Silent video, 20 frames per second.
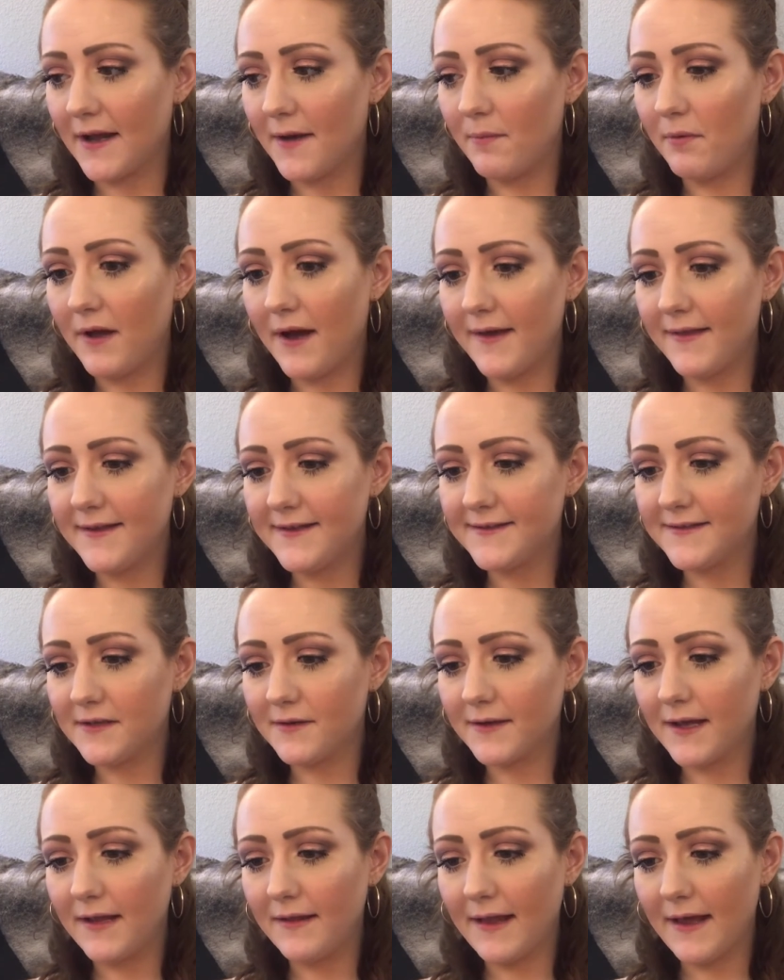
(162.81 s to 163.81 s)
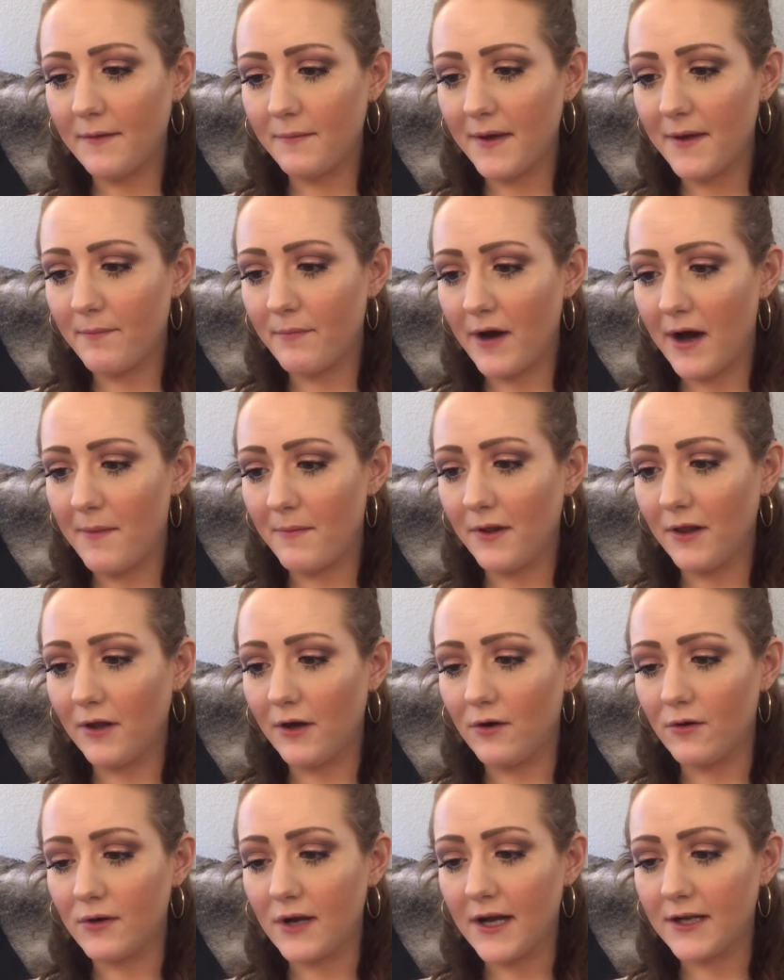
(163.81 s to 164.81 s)
Apply this silky lightweight balm
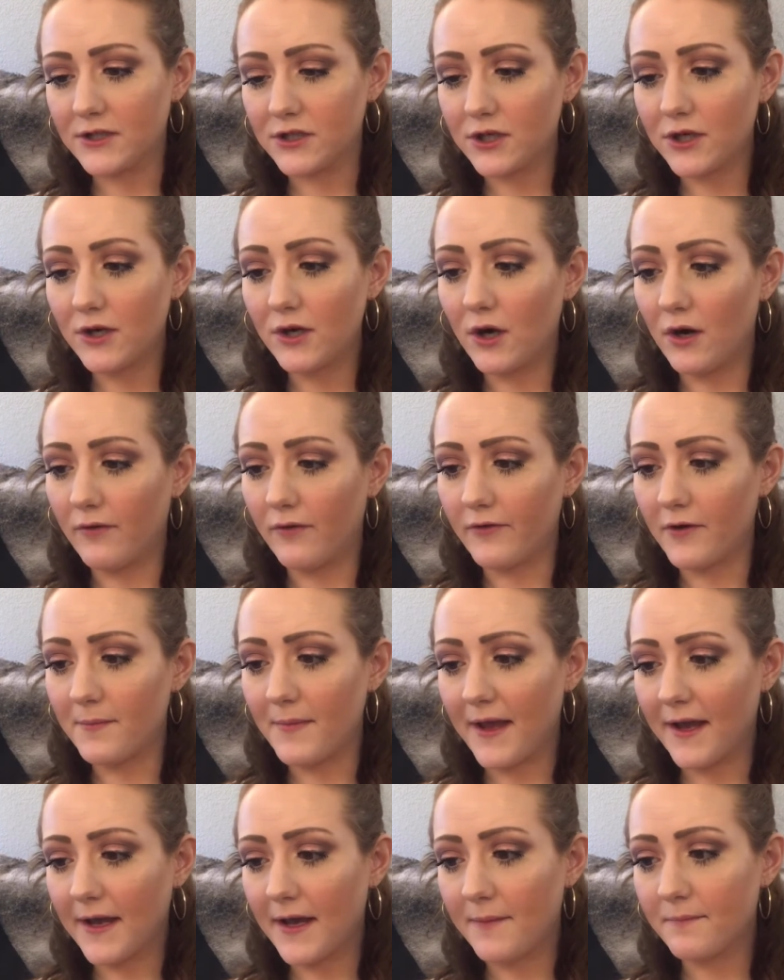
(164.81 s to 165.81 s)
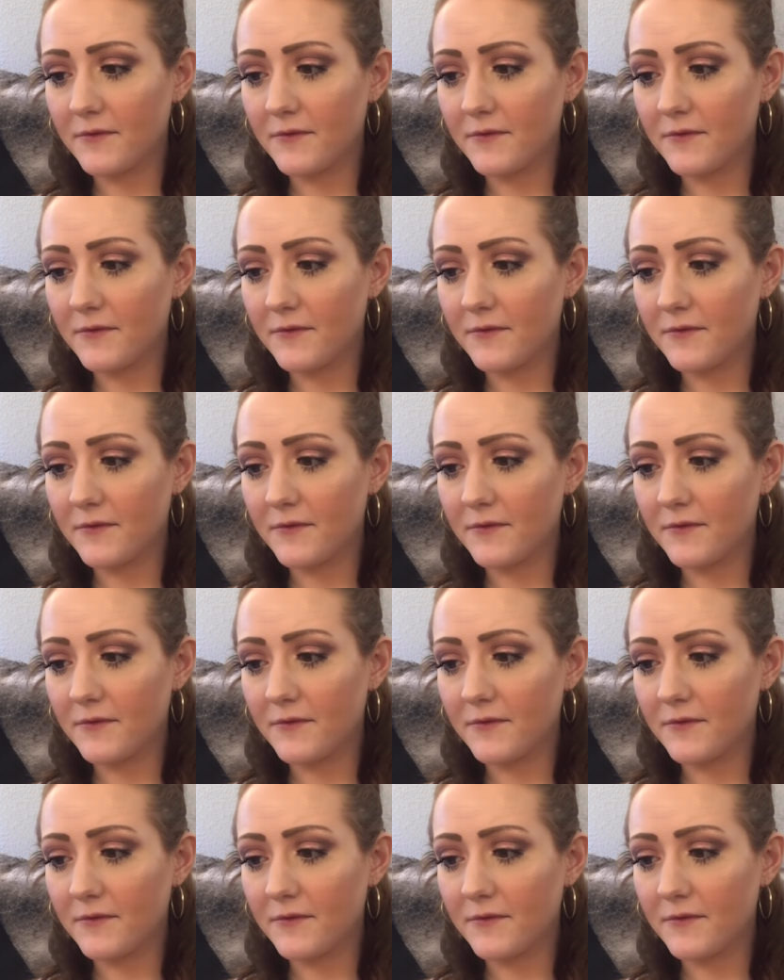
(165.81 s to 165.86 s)
alone under or over makeup.